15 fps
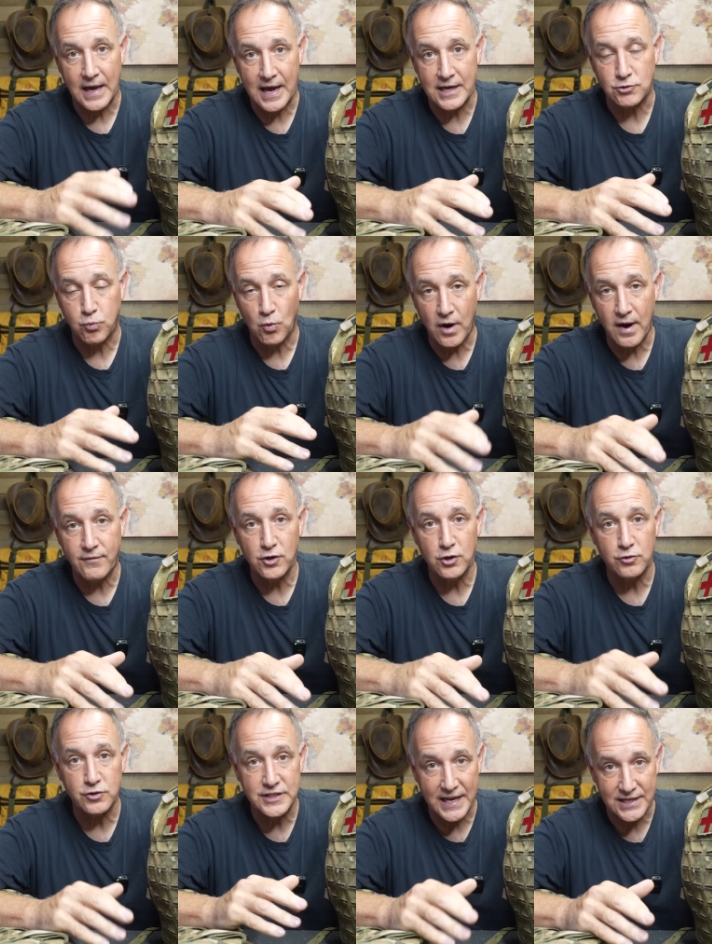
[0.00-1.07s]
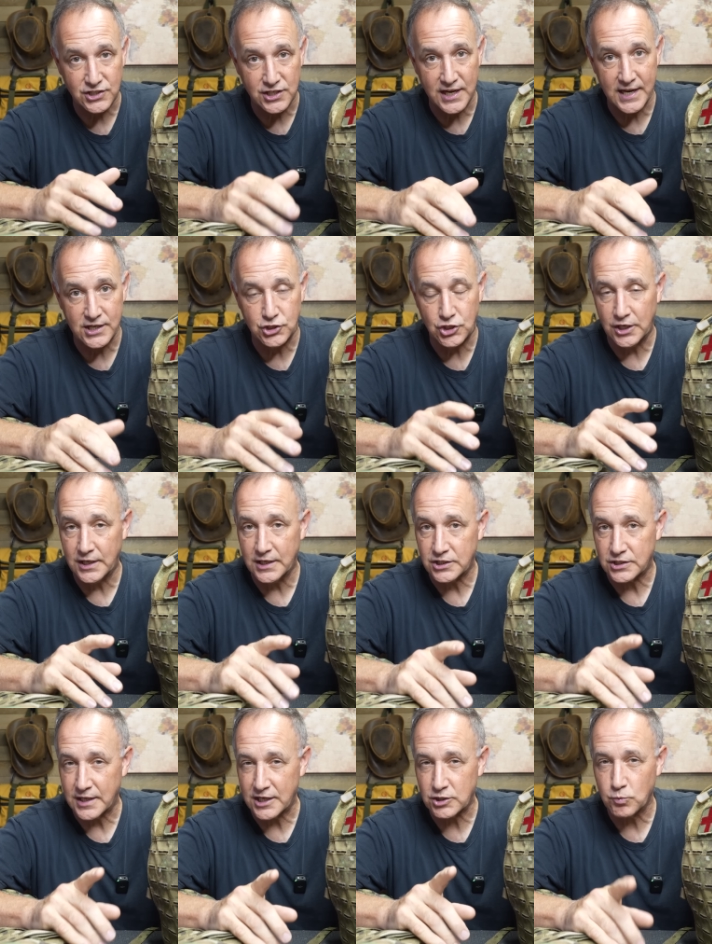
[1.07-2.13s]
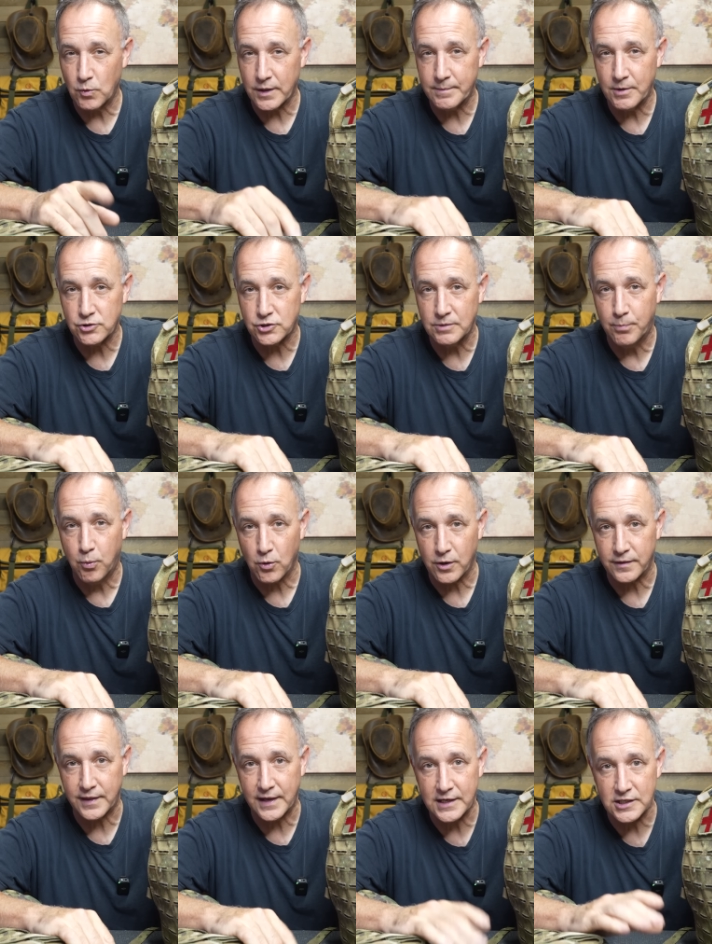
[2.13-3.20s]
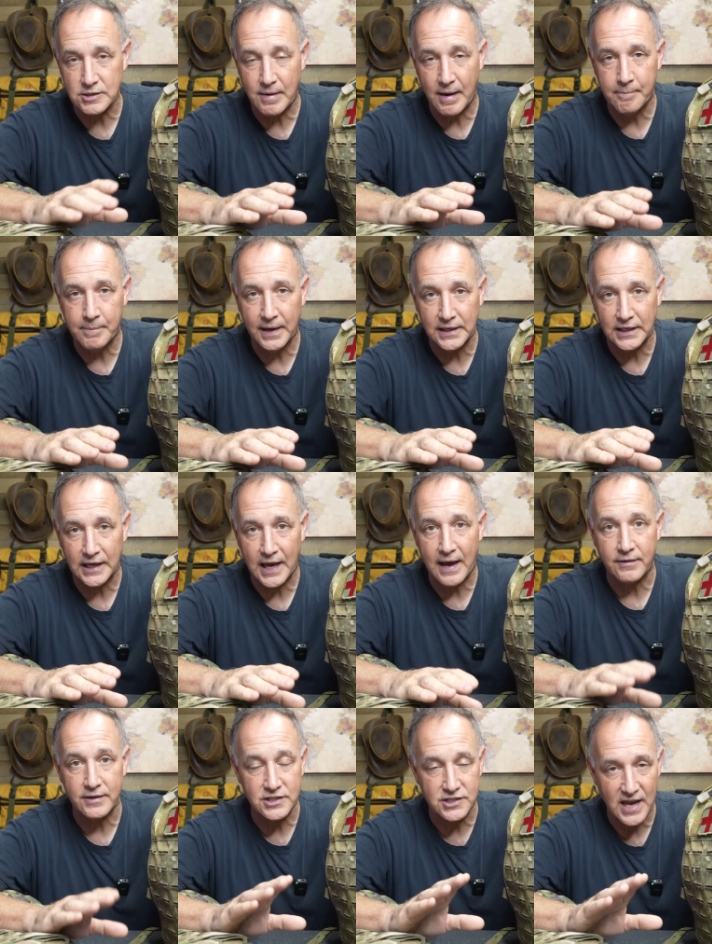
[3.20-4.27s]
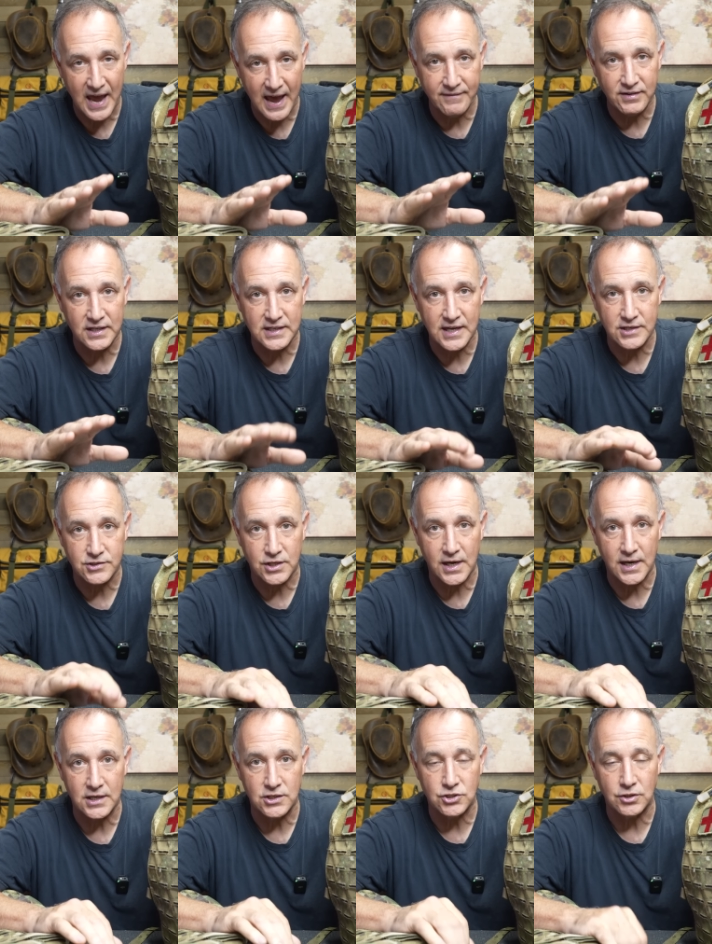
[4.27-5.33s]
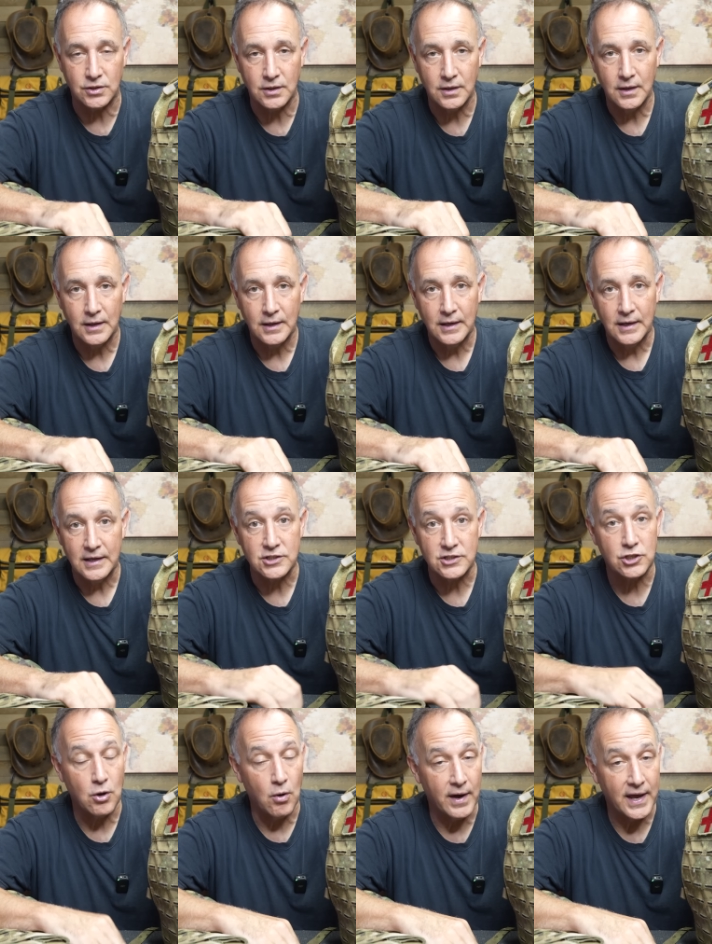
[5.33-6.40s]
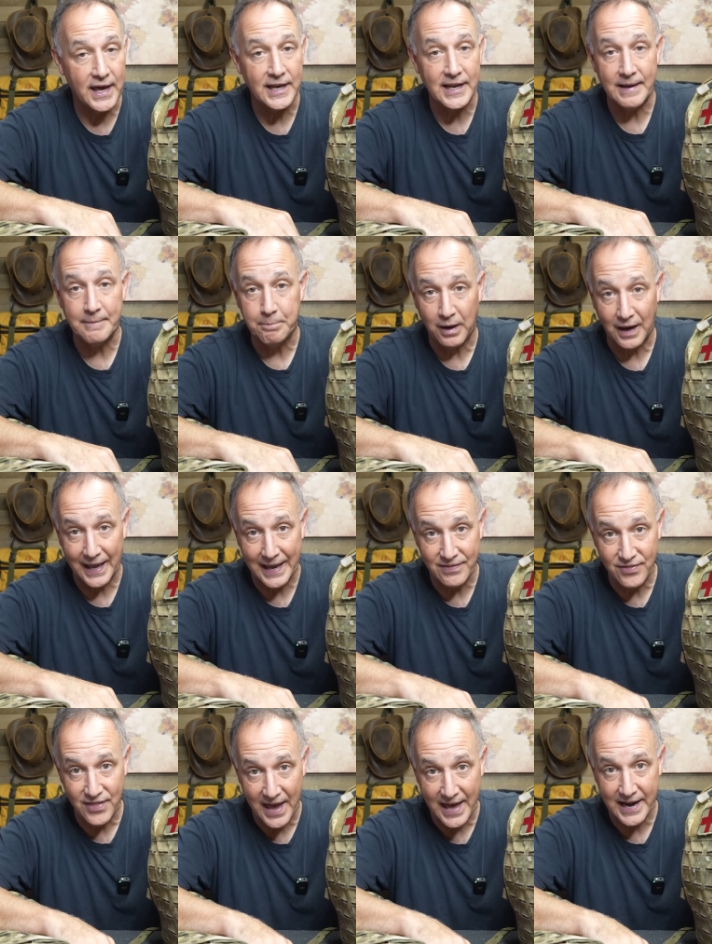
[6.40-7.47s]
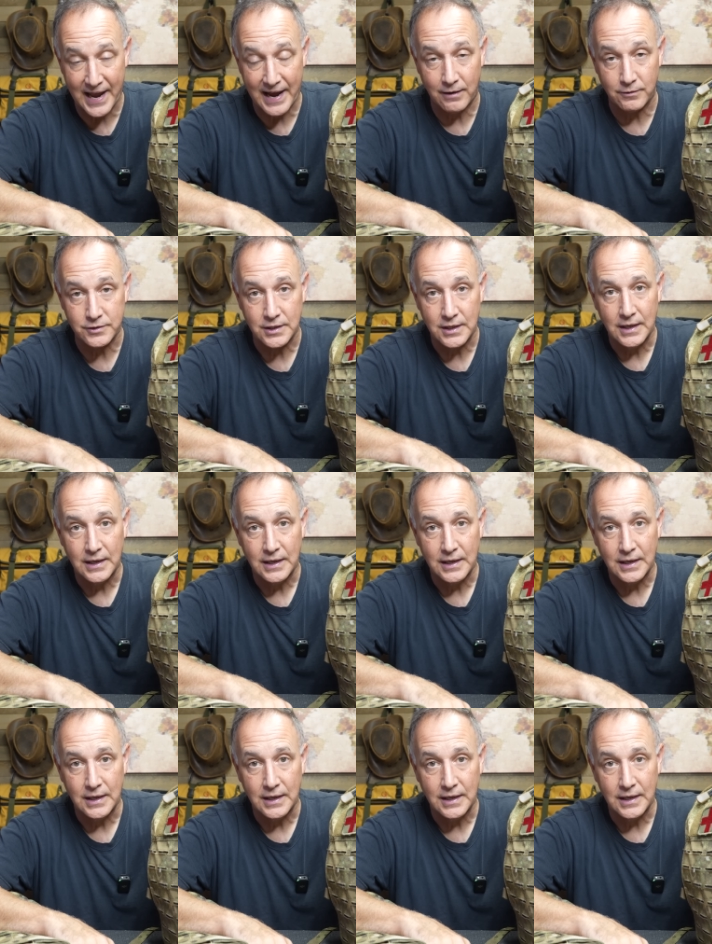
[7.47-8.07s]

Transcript: guys, wherever your destination is, and that's one of the most important things about bugging out, is having a destination, is to go ahead and plan that out.